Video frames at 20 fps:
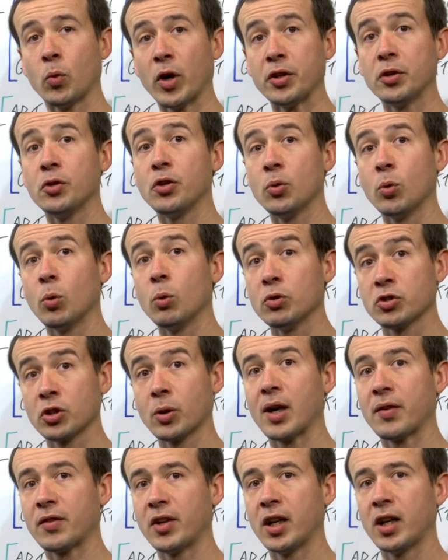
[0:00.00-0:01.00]
when you do also
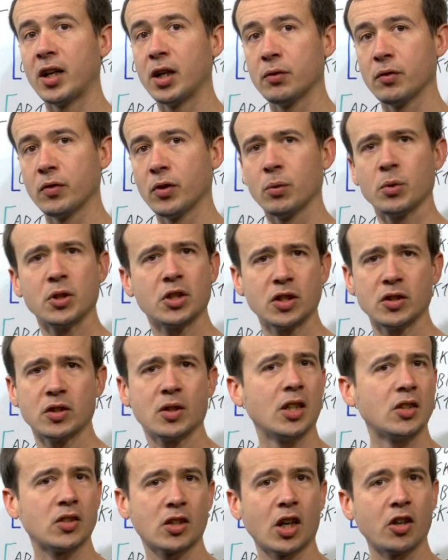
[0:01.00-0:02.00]
have an AI overview, which is,
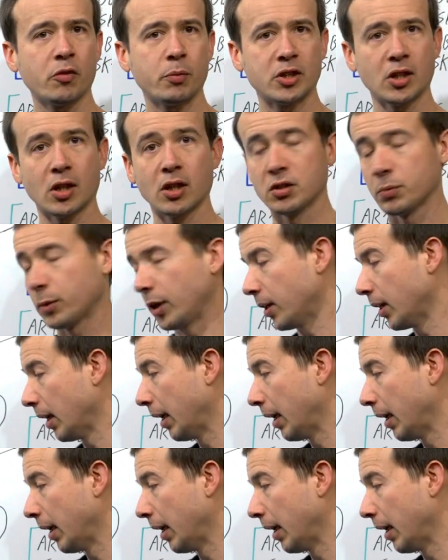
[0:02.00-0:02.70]
is kind of bizarre to me.